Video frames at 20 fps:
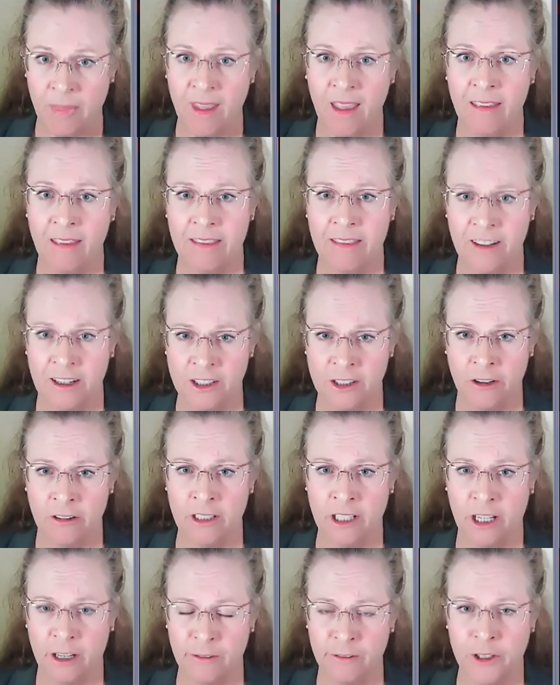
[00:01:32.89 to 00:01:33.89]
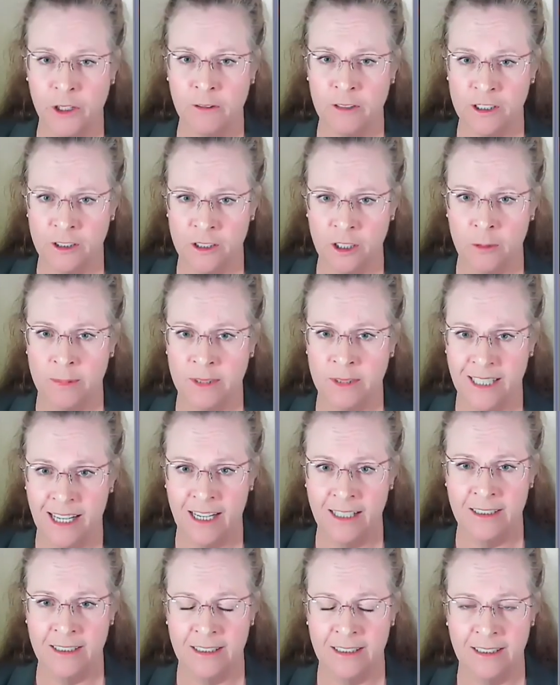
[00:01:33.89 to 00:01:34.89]
there's only a few
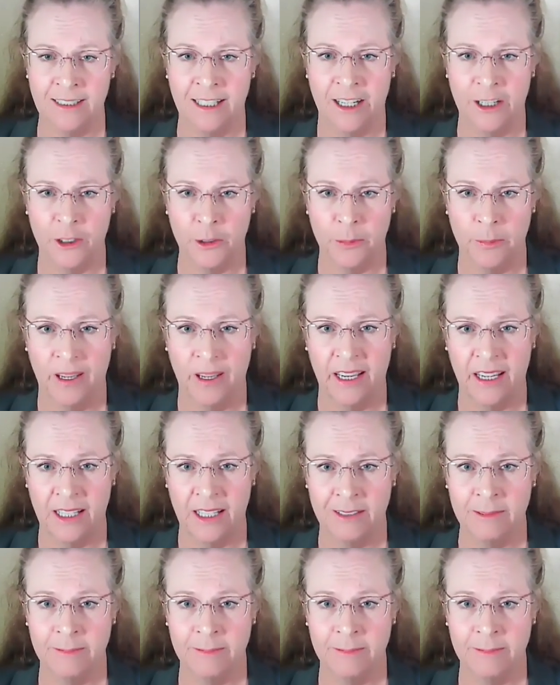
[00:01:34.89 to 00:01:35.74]
interpretations that it could be.